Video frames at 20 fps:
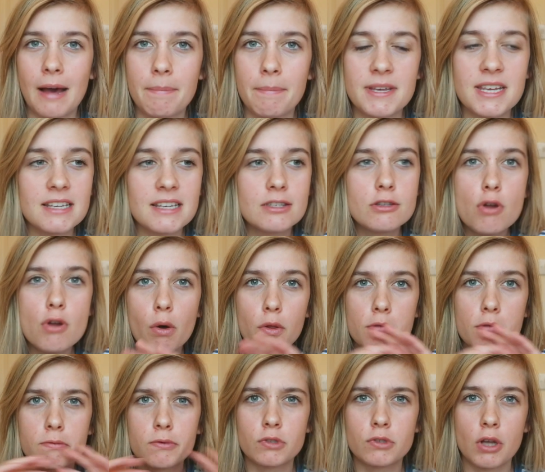happy. It's not
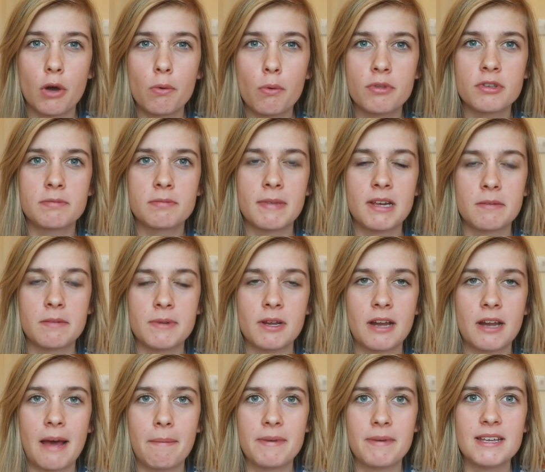the result that's made me
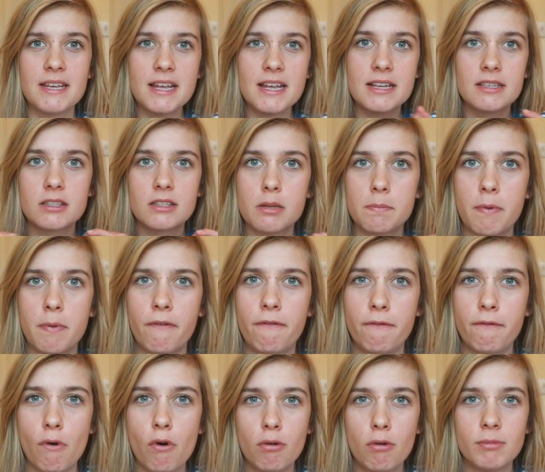unhappy, it's the
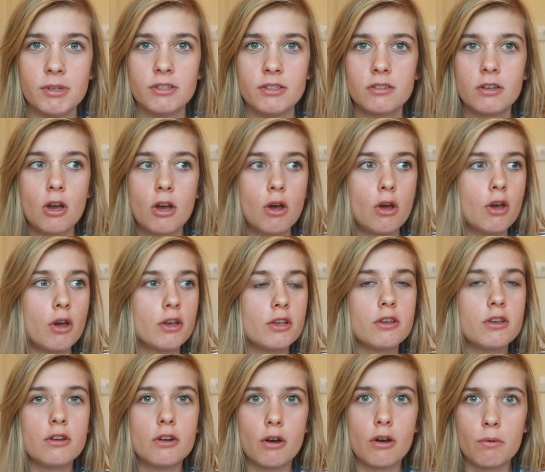performance.
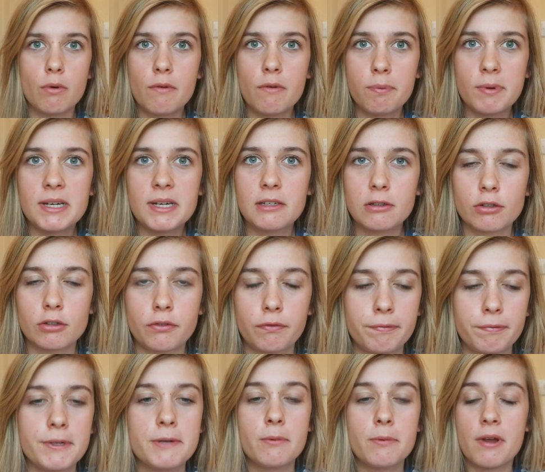You know, if we'd
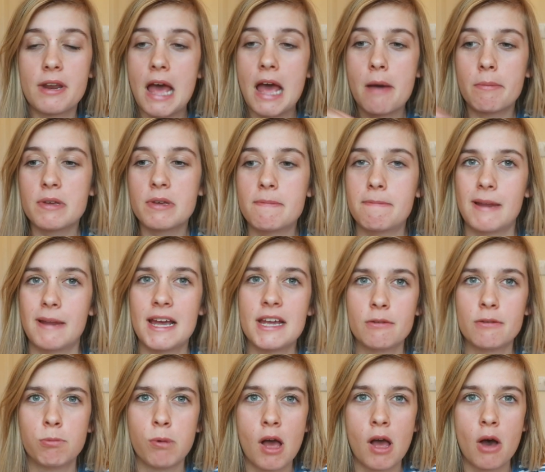lost 3-1 and we
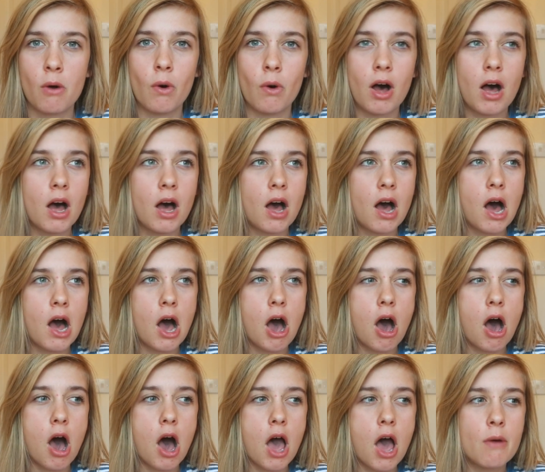played well,
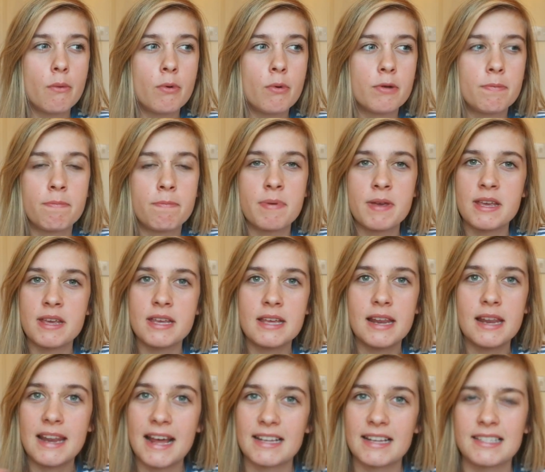I would
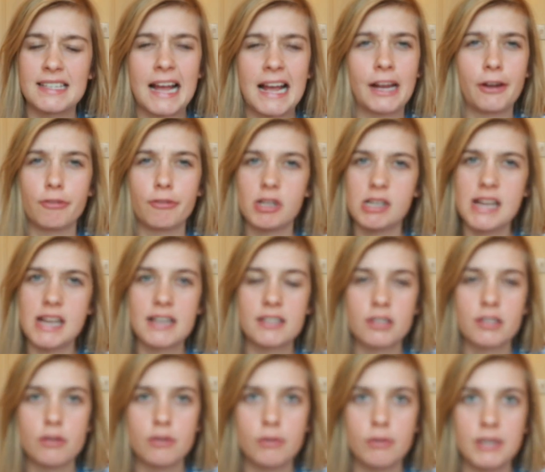be less angry,
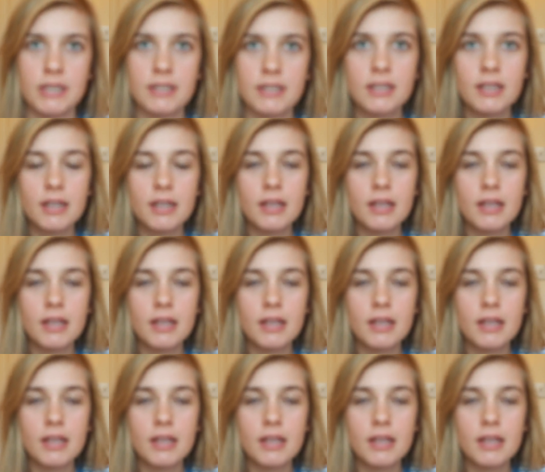less annoyed,